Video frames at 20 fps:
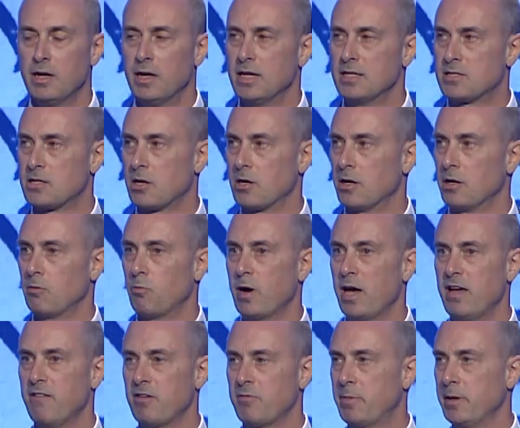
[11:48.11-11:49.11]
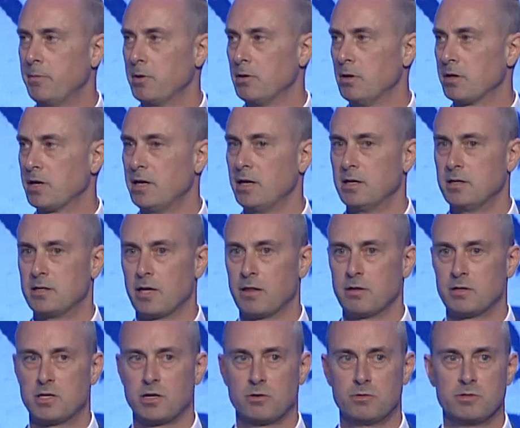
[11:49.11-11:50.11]
It started a wave of people looking into other
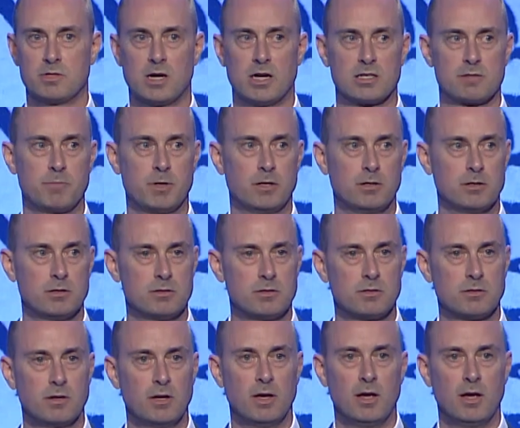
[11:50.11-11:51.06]
children's hospitals.